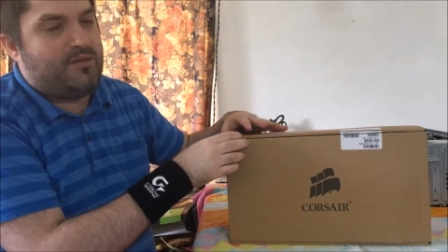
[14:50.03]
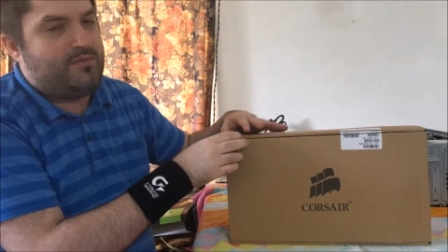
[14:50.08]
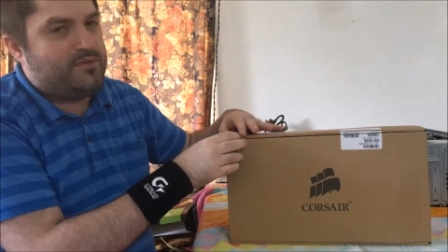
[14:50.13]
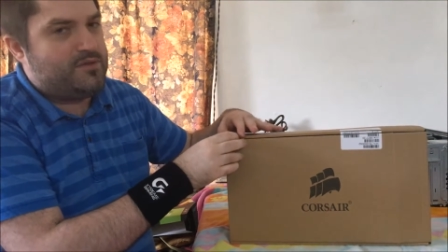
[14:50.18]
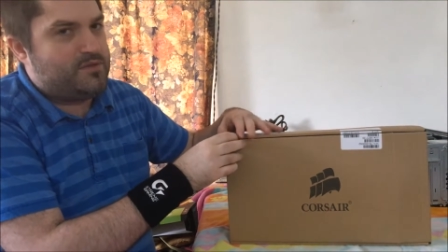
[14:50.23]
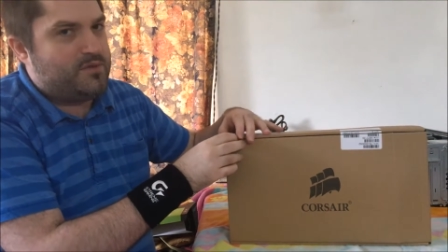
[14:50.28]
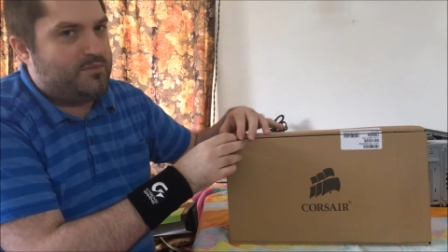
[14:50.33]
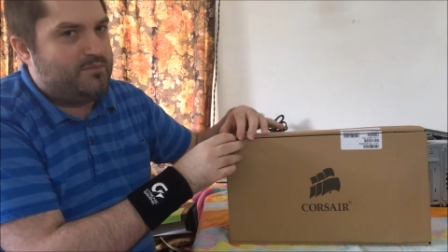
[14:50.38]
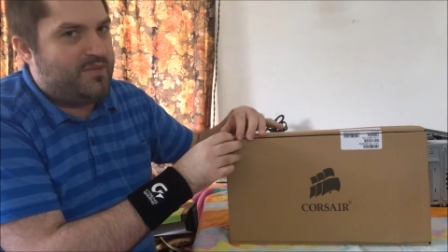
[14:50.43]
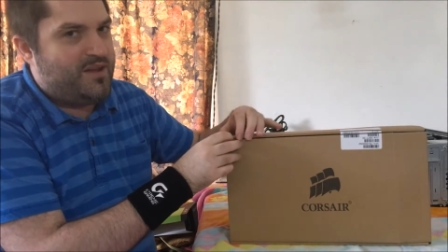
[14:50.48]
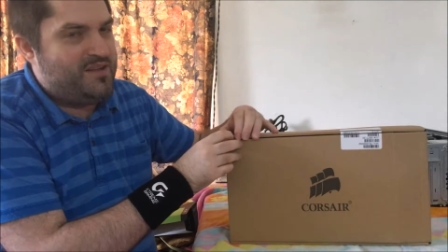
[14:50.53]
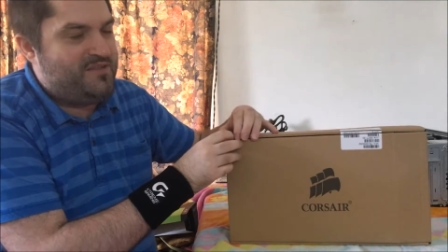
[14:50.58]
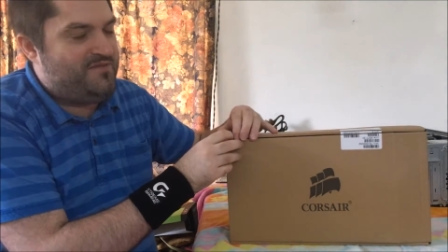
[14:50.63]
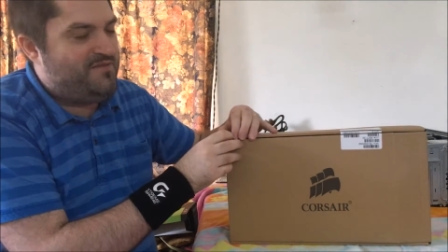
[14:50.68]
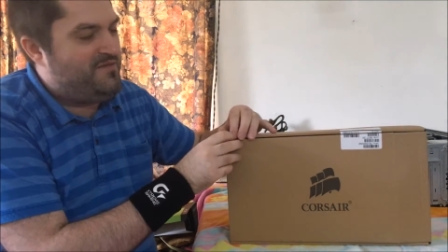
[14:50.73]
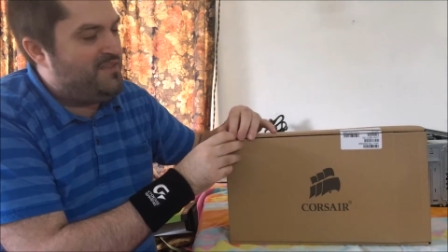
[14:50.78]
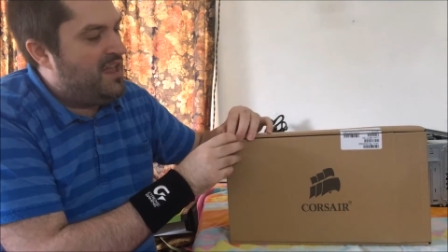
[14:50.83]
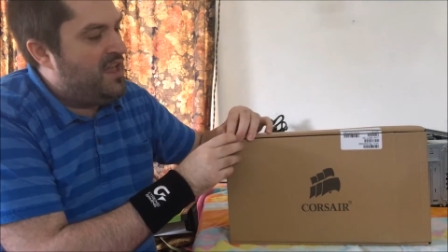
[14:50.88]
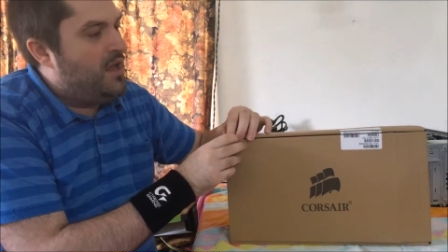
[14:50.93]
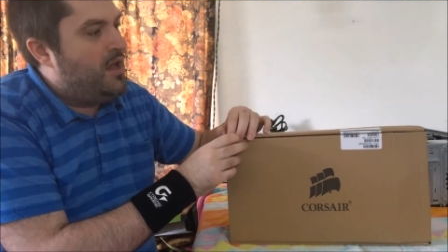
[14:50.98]
Haven't trimmed
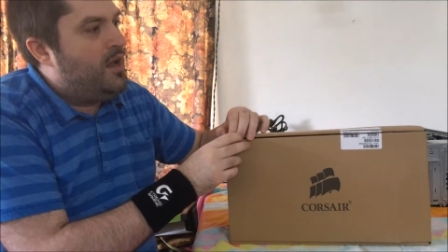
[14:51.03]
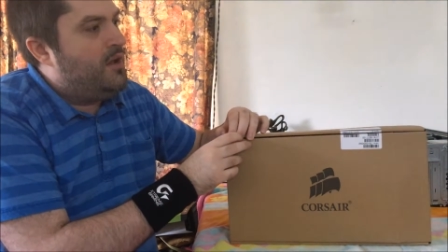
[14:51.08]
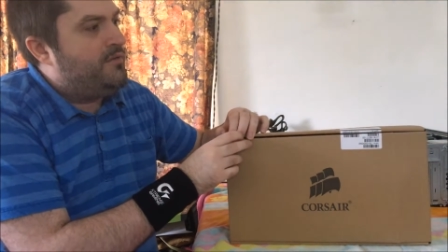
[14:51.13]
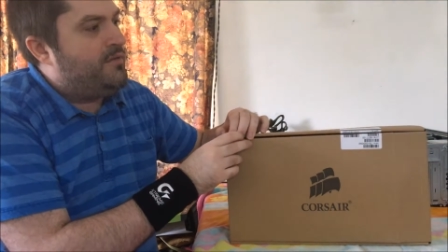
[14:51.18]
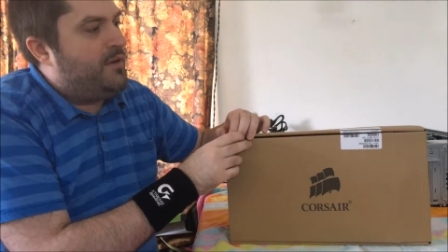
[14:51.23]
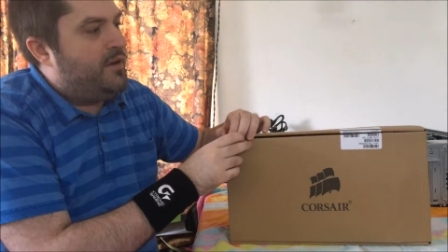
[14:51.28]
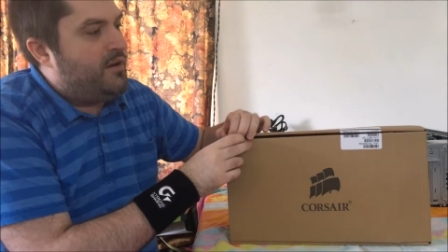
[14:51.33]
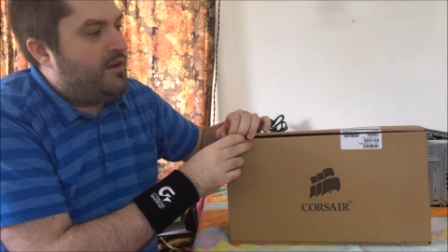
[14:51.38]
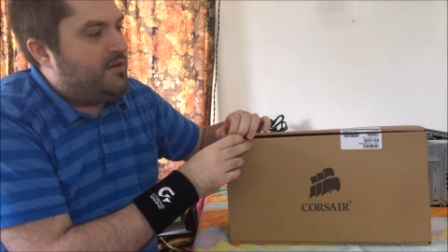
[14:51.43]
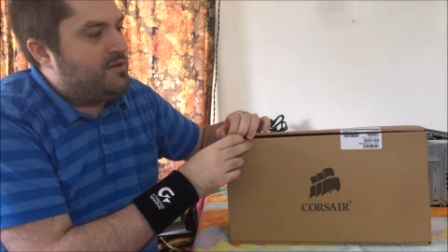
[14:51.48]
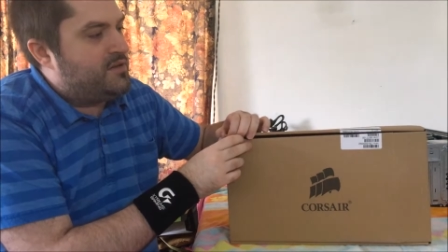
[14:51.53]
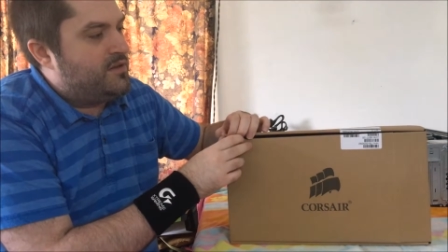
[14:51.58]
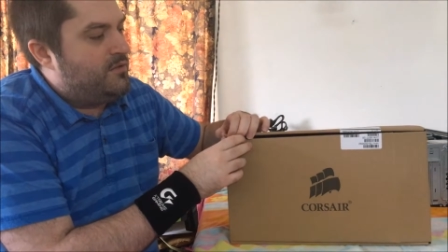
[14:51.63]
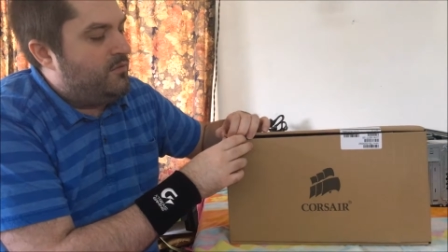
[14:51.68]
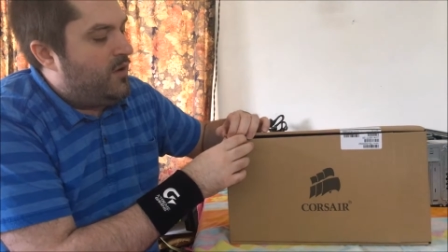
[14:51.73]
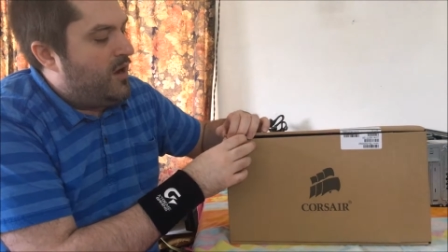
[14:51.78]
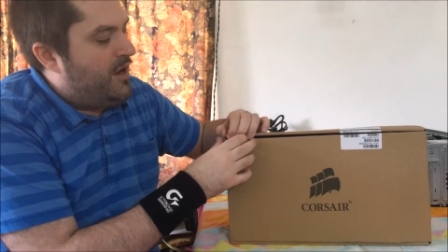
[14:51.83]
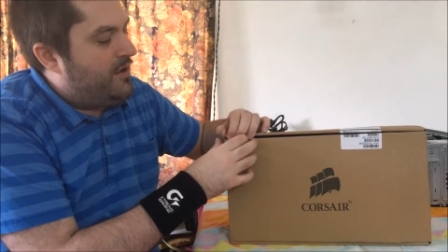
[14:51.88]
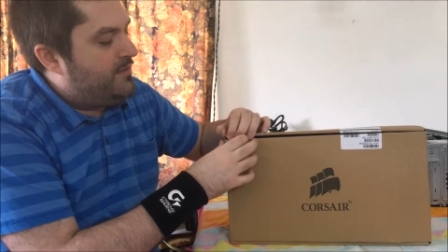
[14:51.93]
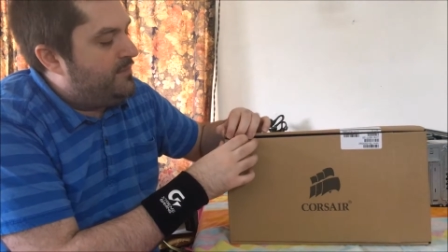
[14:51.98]
my fingernails
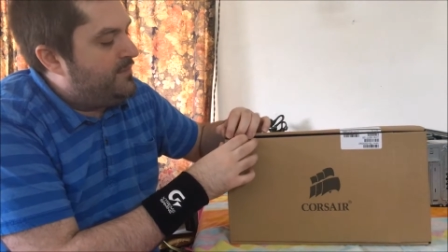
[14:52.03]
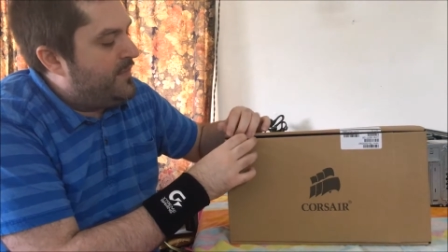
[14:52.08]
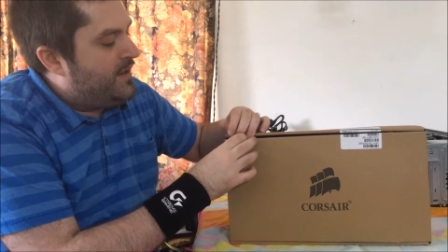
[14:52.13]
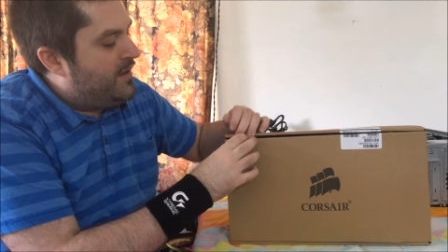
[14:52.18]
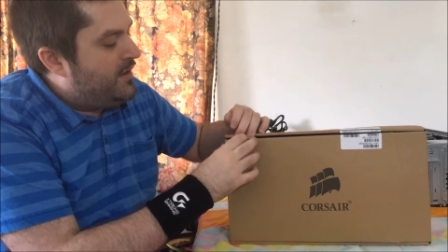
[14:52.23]
in a while.